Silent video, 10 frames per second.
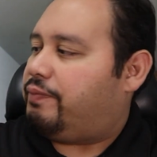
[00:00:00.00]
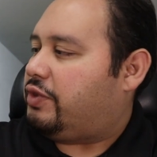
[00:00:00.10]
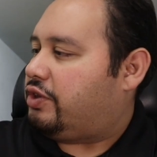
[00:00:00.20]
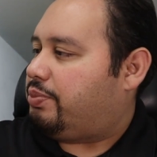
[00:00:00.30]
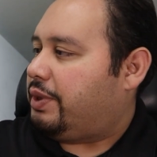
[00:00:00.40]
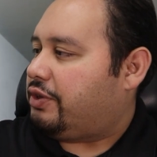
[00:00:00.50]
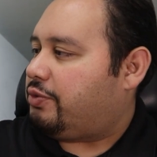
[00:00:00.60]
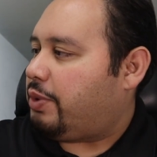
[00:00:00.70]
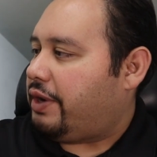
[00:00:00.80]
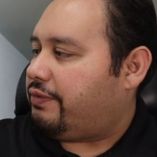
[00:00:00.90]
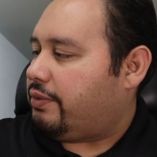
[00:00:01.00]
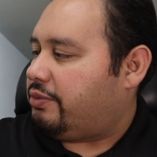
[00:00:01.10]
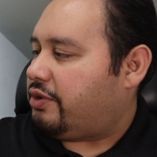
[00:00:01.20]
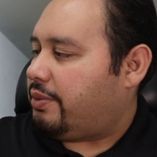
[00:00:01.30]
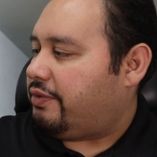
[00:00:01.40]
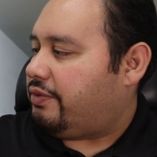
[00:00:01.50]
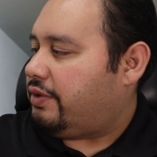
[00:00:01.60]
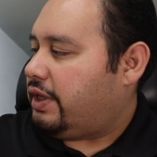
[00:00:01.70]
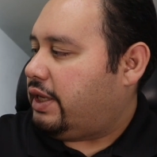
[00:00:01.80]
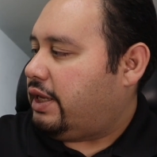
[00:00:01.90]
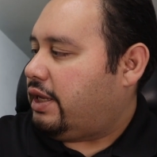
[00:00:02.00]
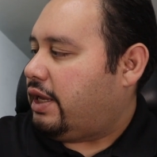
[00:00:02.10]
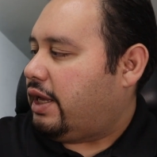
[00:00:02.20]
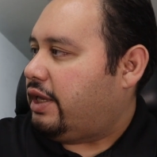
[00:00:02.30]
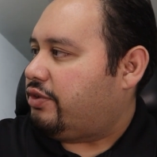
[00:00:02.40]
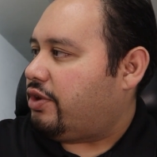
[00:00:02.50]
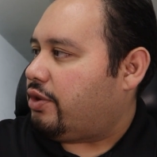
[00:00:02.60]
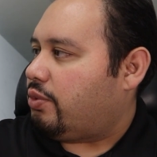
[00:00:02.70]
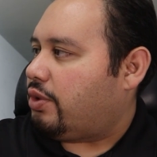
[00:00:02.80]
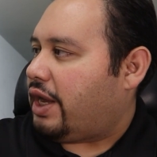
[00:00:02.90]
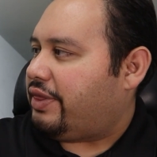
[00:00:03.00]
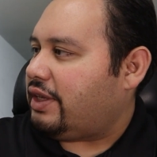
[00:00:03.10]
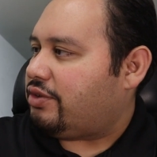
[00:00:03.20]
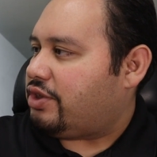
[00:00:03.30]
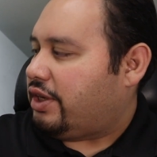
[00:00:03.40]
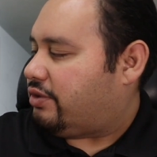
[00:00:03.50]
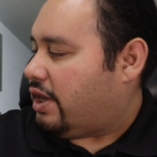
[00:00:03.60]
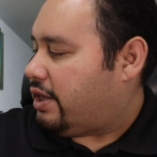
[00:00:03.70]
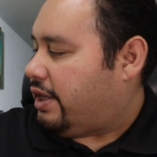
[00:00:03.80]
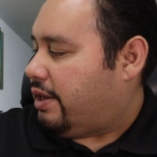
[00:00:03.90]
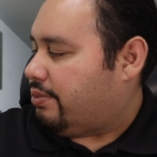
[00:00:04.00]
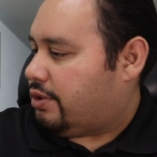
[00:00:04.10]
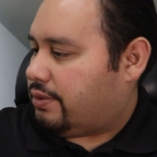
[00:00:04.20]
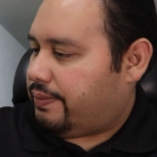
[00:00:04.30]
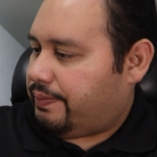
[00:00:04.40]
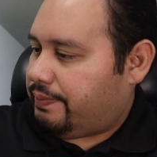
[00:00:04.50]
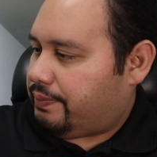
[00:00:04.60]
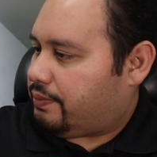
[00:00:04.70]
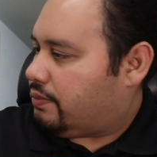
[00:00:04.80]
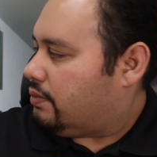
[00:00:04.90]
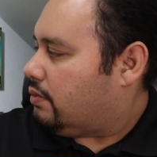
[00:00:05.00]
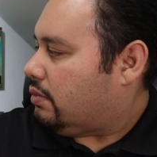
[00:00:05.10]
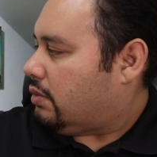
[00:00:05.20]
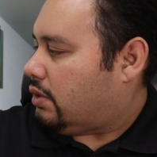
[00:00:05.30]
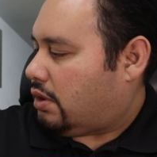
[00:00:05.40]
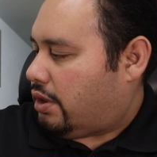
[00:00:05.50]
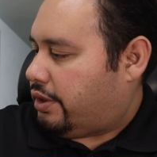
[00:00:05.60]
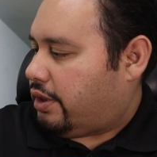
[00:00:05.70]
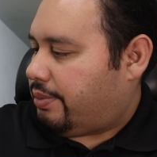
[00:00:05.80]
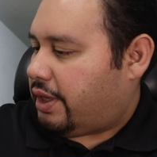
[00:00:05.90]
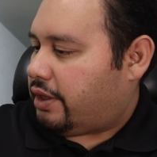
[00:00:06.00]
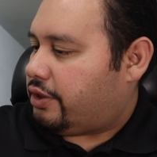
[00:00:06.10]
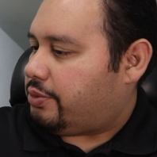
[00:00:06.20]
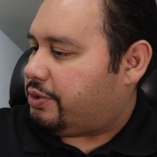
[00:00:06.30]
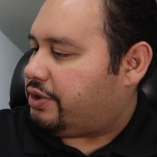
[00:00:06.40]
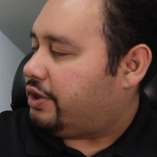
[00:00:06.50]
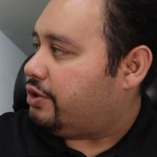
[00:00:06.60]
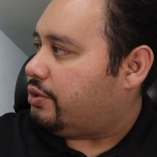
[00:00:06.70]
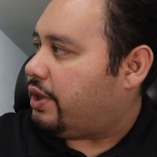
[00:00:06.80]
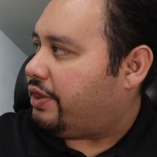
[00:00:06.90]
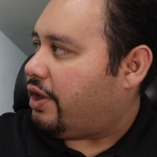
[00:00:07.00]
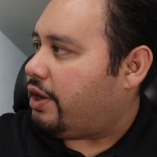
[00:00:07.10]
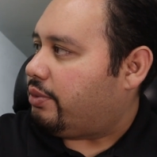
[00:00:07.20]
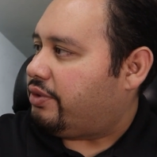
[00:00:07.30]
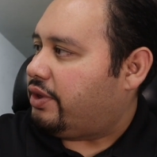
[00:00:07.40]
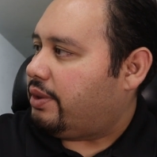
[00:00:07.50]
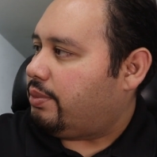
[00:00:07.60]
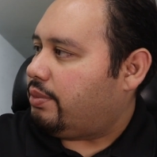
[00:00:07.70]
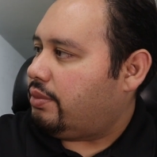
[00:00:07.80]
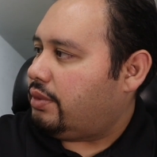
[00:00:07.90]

This big spread from some of his other work. I think it's J. Scott Campbell on there. I'm not 100% sure. I thought it was him.